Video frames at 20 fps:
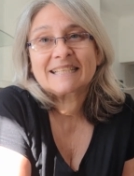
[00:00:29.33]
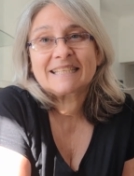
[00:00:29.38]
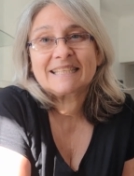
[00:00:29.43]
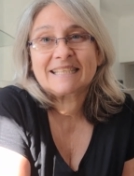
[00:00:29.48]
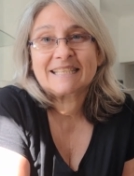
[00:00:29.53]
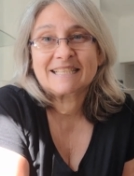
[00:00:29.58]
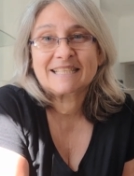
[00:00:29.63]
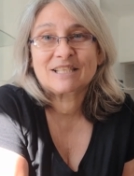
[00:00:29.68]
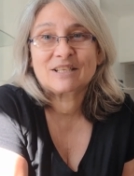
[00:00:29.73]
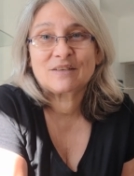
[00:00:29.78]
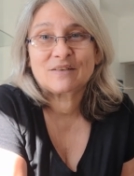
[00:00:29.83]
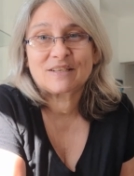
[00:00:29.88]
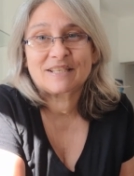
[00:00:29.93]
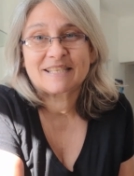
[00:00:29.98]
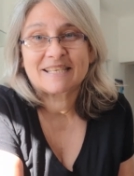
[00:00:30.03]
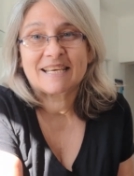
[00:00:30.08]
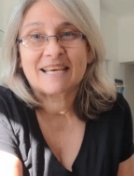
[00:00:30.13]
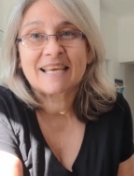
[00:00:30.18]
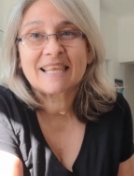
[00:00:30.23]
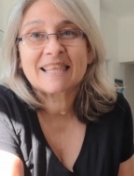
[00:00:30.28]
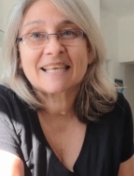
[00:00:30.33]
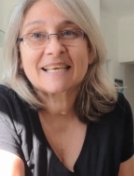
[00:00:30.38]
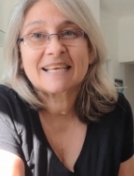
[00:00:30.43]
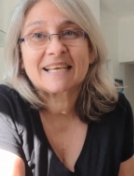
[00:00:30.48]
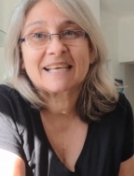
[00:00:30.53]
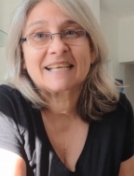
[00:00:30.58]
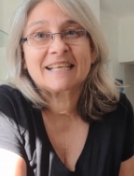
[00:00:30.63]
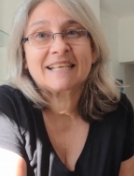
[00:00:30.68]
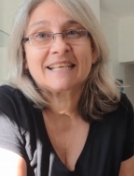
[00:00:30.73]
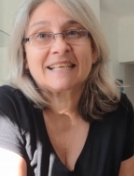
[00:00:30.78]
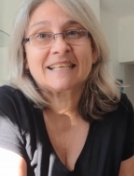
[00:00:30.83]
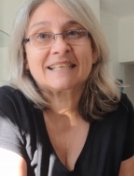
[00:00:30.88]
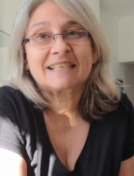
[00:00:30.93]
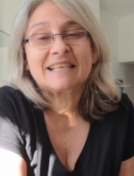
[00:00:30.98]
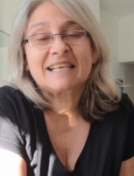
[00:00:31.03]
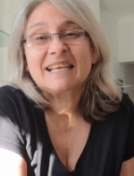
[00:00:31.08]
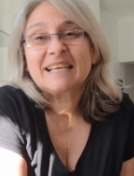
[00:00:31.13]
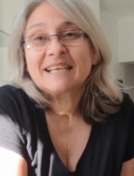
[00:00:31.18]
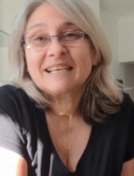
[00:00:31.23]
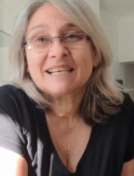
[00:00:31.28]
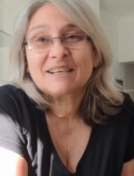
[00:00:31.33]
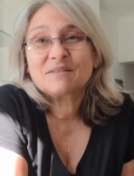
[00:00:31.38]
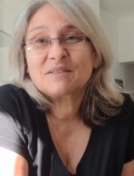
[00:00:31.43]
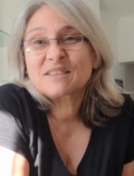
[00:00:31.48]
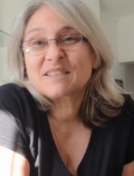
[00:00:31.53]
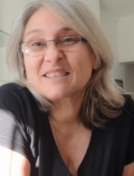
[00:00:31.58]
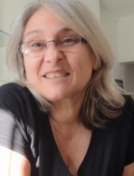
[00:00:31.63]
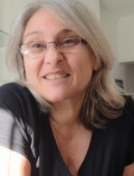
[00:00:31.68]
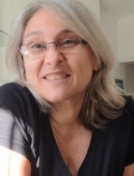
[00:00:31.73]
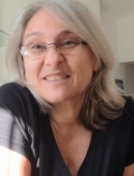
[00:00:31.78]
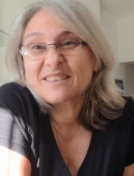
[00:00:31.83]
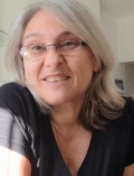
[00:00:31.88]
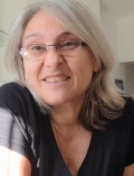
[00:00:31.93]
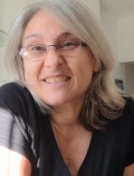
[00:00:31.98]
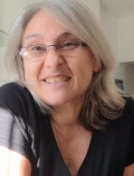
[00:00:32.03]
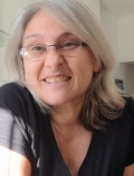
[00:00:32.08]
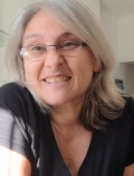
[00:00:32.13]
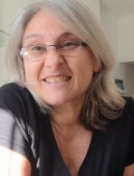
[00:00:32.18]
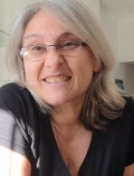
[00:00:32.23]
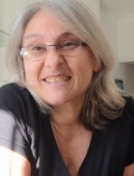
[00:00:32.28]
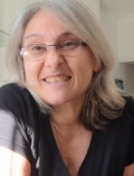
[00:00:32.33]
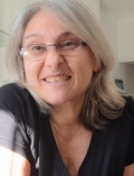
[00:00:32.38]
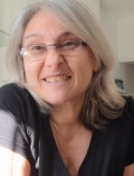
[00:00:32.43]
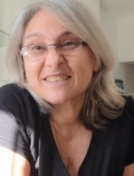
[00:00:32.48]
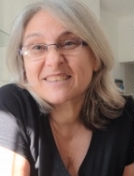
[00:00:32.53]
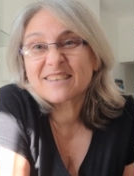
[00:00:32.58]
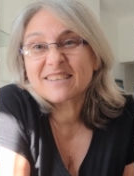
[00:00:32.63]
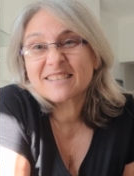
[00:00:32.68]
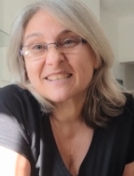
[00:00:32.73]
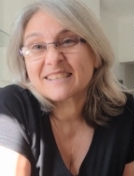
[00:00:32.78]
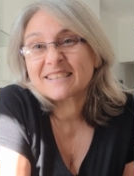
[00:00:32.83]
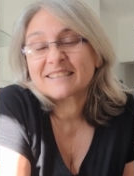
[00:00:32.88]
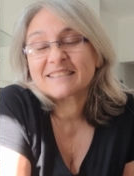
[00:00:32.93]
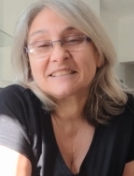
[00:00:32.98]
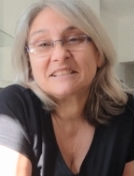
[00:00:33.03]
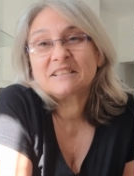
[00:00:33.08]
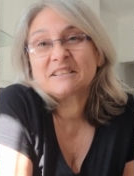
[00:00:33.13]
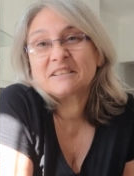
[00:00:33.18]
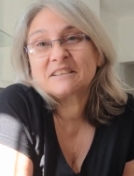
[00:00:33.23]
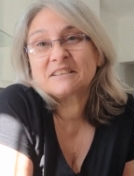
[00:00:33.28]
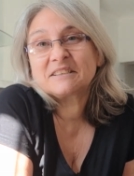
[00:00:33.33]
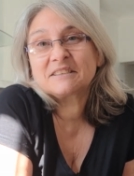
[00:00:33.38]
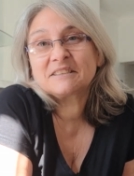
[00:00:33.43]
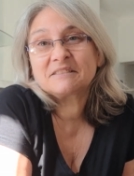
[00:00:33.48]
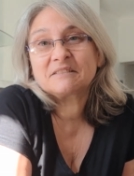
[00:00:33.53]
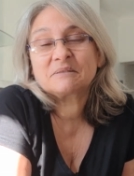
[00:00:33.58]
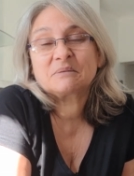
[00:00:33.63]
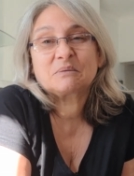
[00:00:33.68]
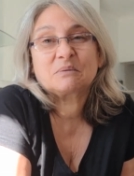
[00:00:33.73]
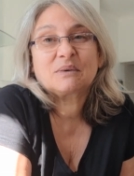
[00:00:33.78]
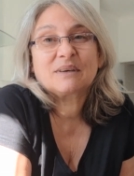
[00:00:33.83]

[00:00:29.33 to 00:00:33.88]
Let's do it together, and if it's a disaster, it's a disaster, you know,